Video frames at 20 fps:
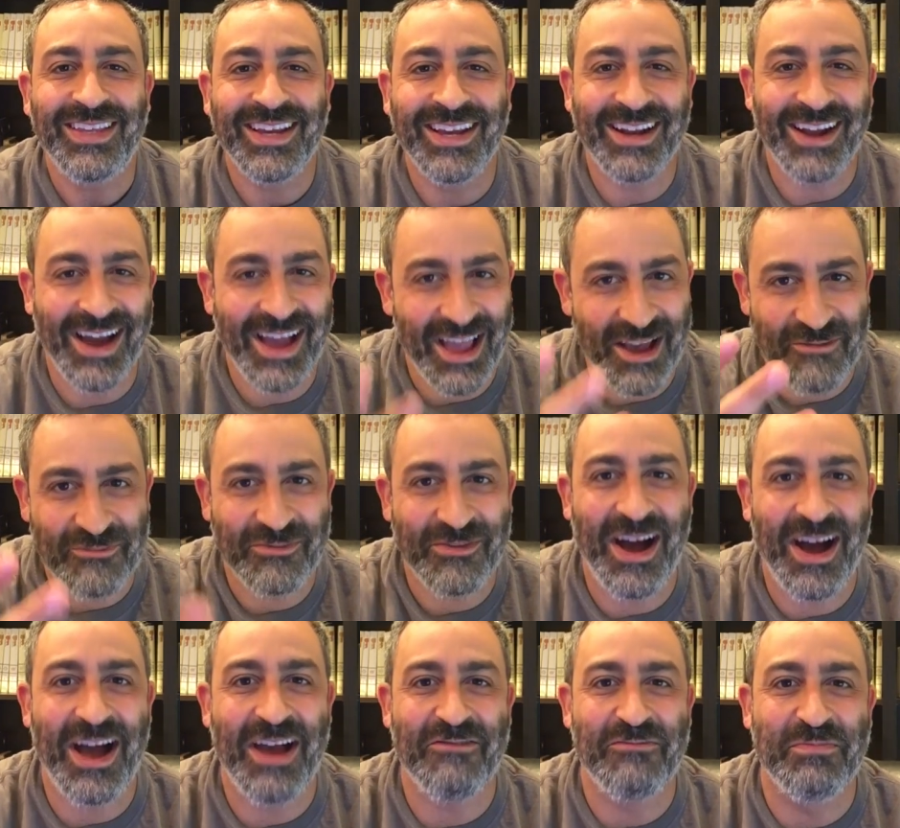and I have
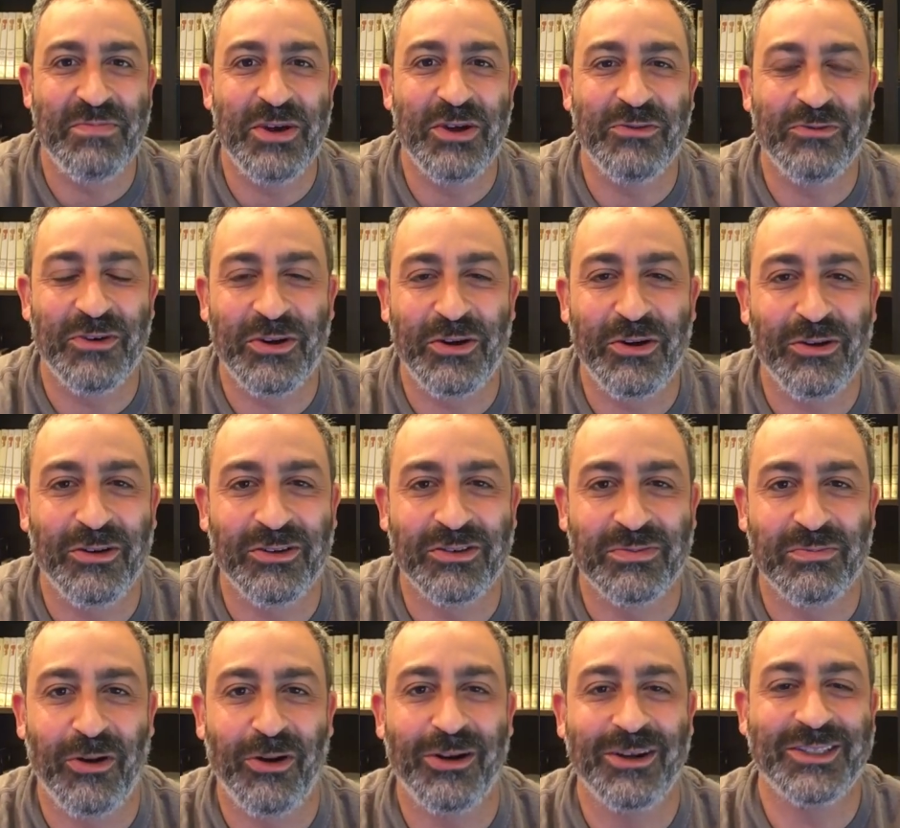5 beautiful girls,
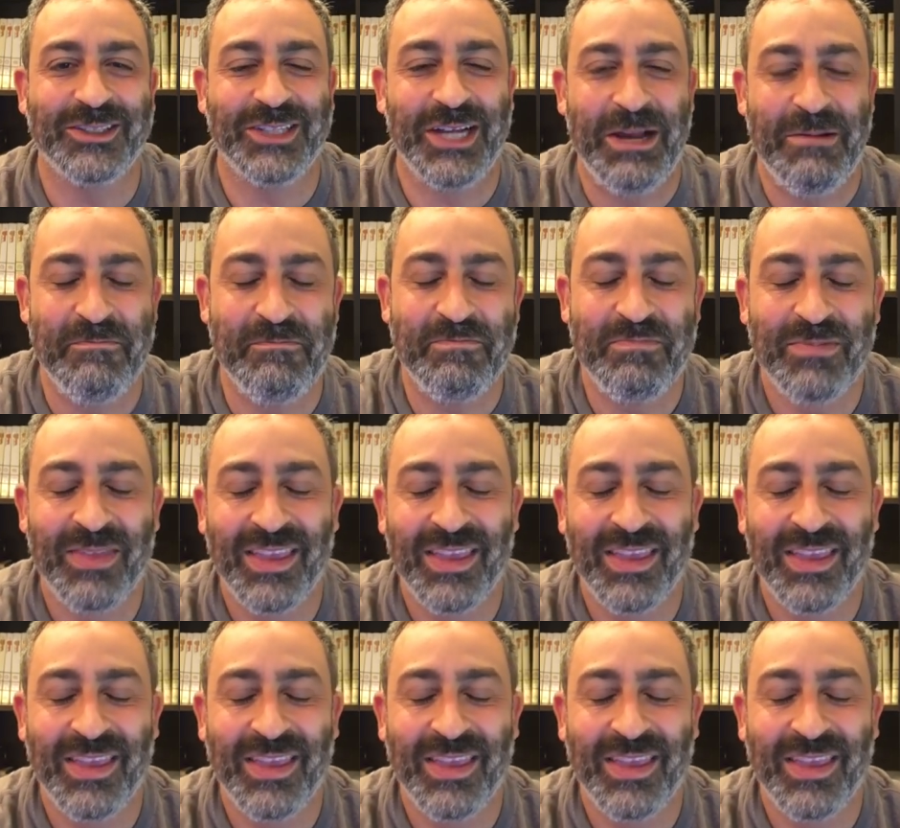Baruch Hashem,